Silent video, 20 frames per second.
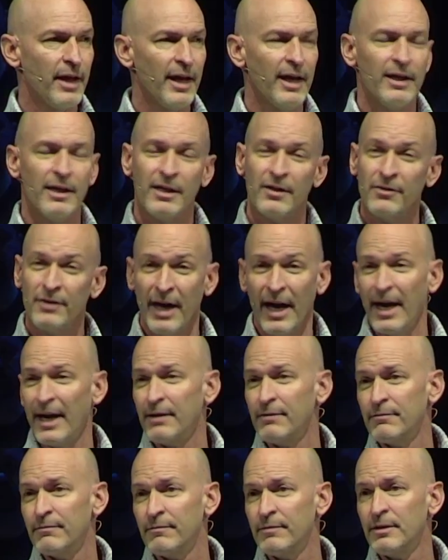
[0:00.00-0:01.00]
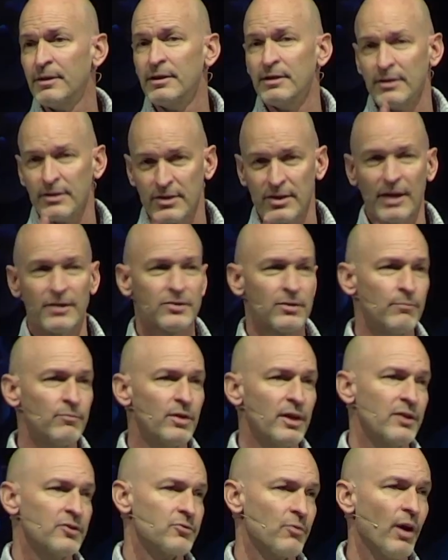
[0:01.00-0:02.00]
And in that, set some
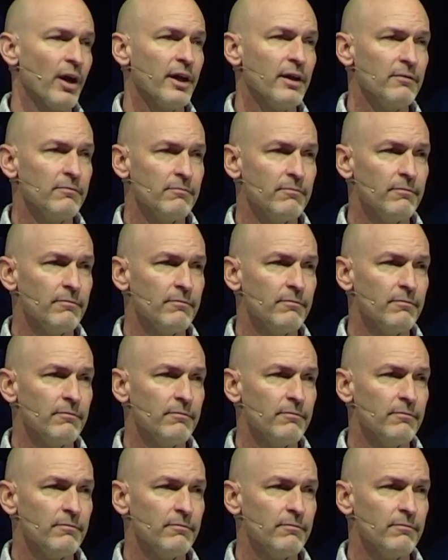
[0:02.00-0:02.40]
things right.